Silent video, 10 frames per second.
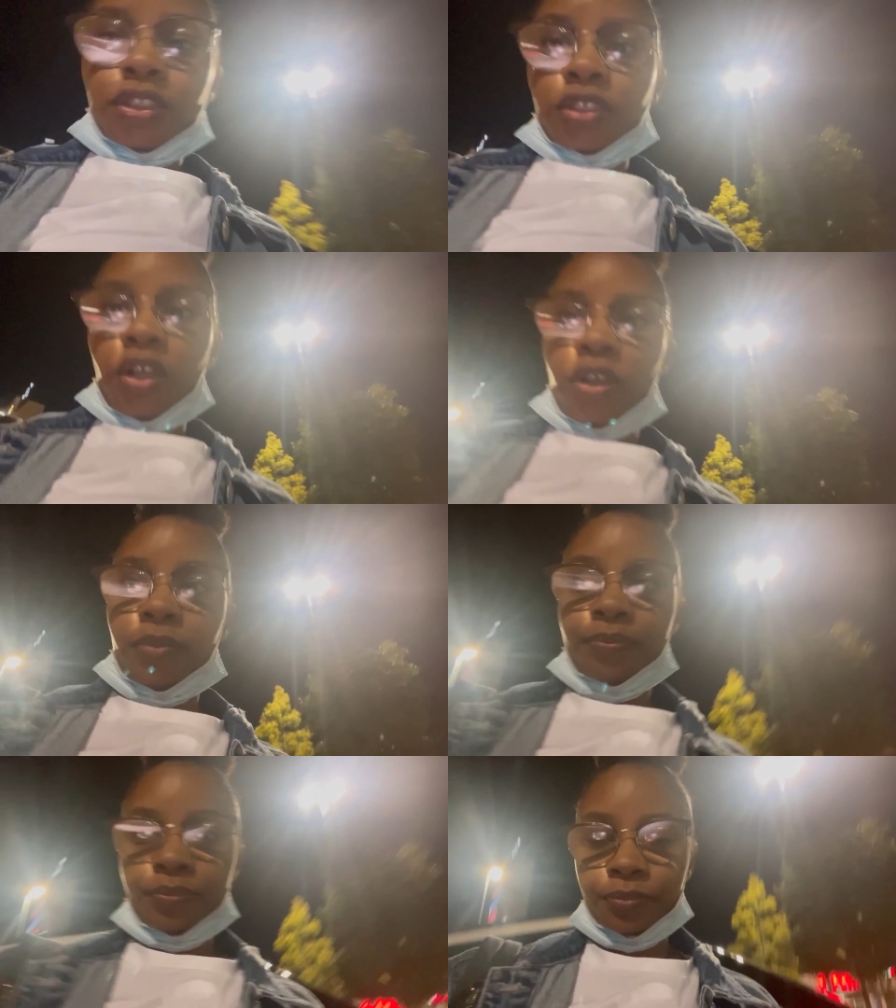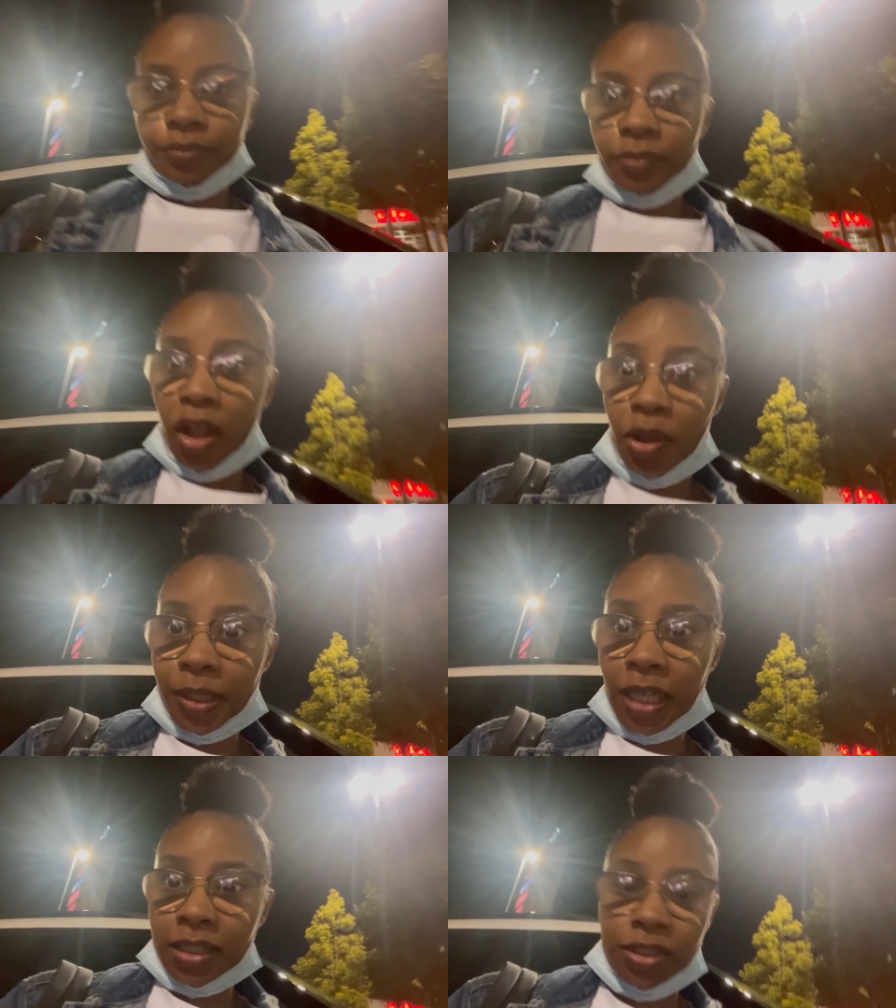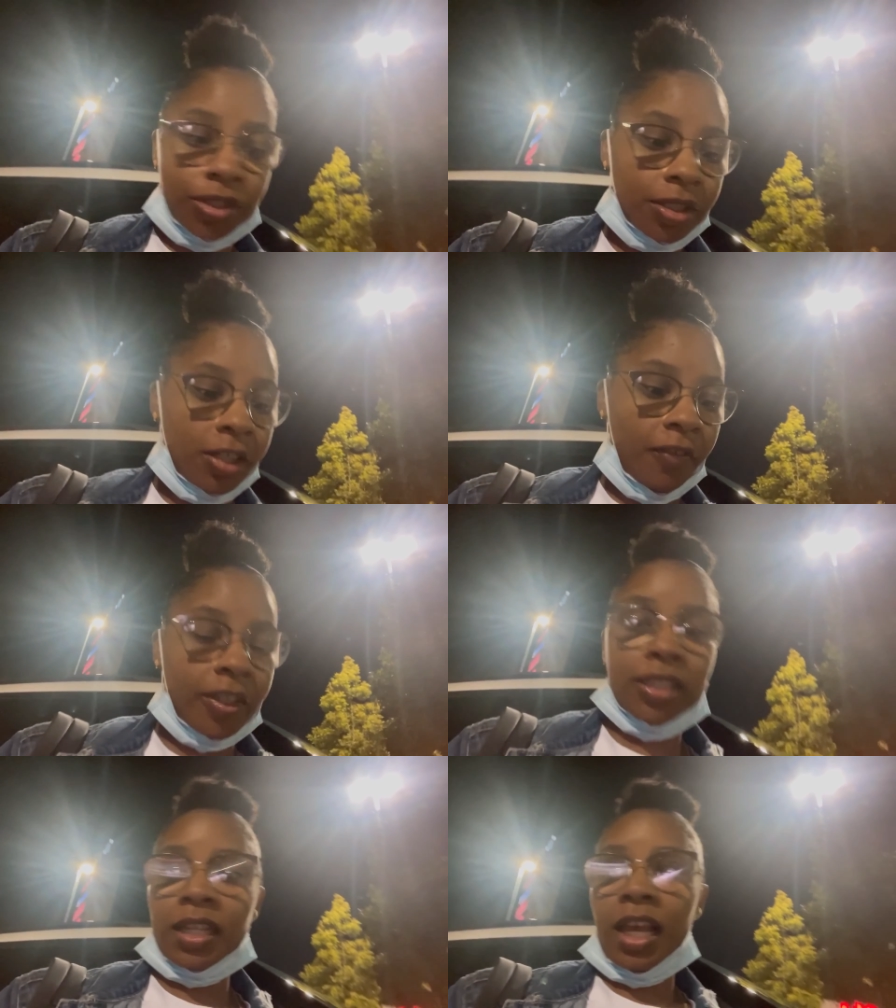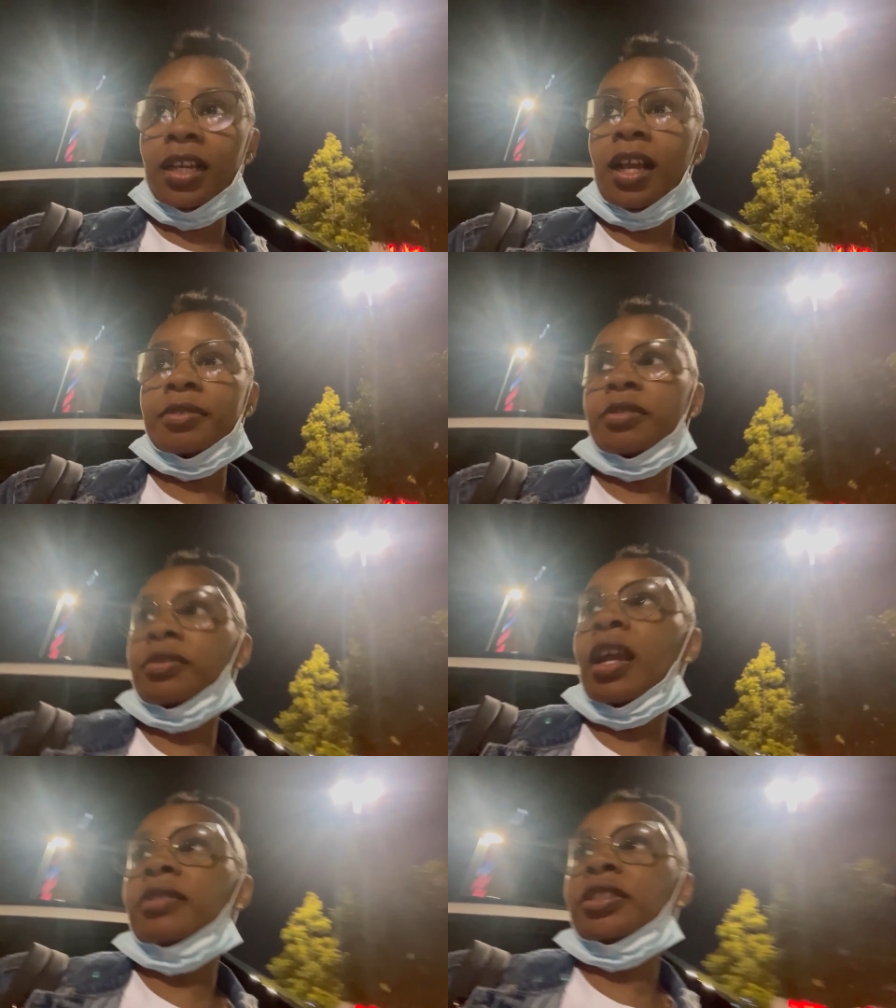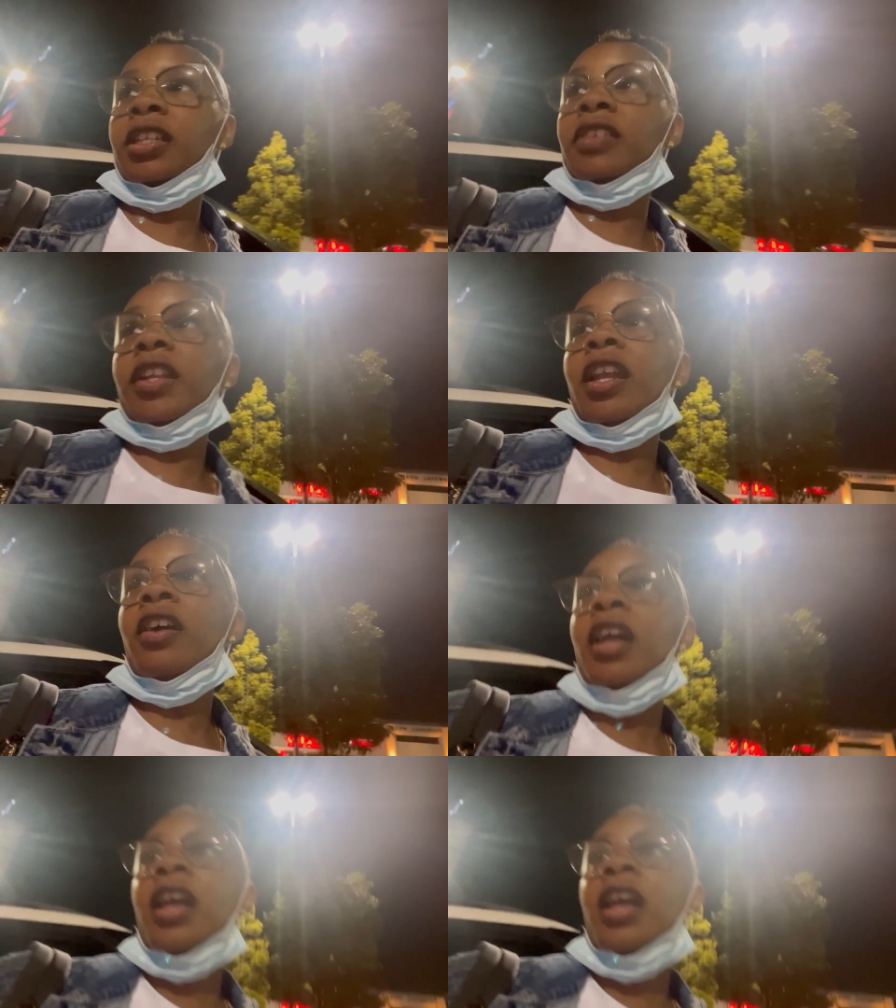so hope you guys enjoyed it don't forget to like comment subscribe share this video